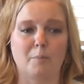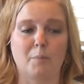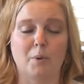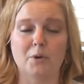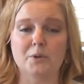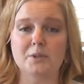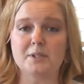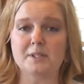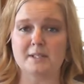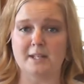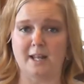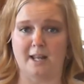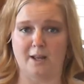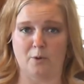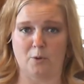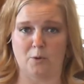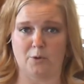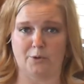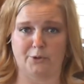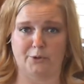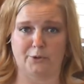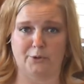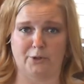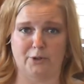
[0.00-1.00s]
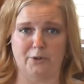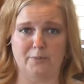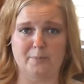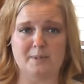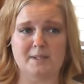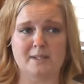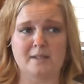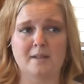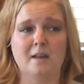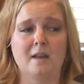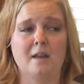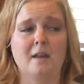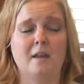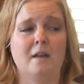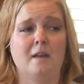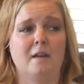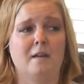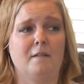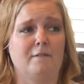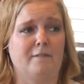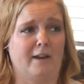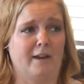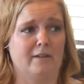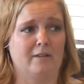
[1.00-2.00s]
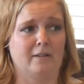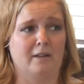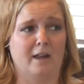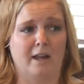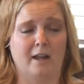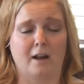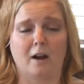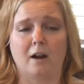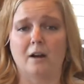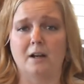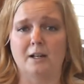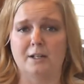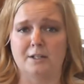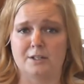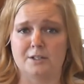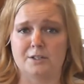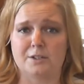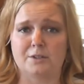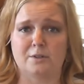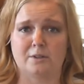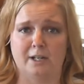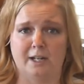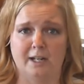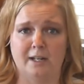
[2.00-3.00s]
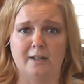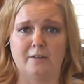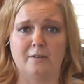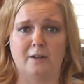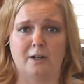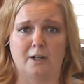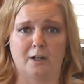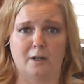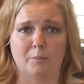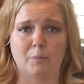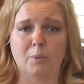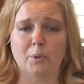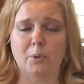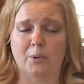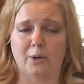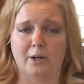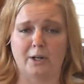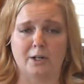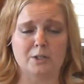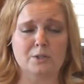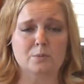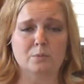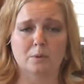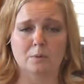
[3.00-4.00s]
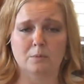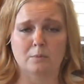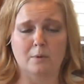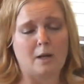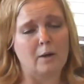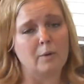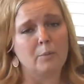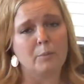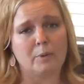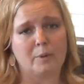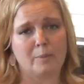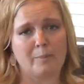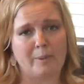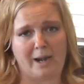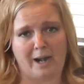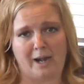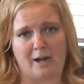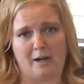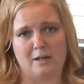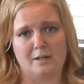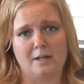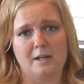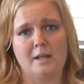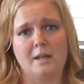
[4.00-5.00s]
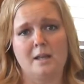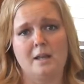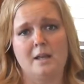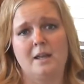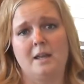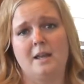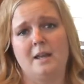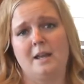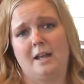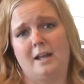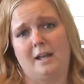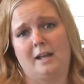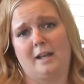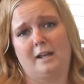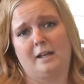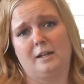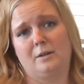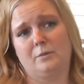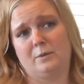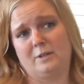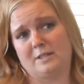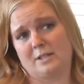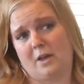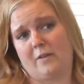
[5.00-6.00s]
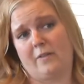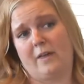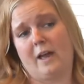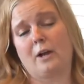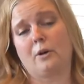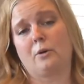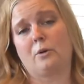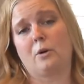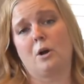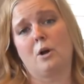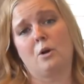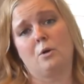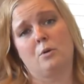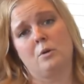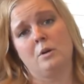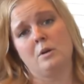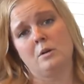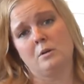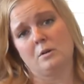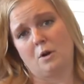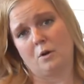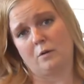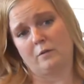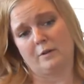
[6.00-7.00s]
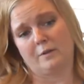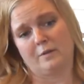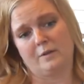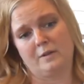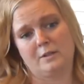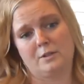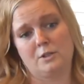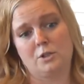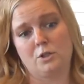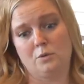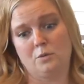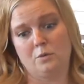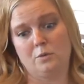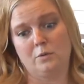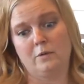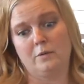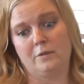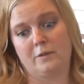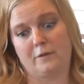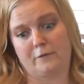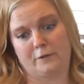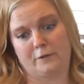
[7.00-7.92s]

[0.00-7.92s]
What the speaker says: Both stakeholder groups felt like our industry and their employers were well prepared, and we saw that grow over the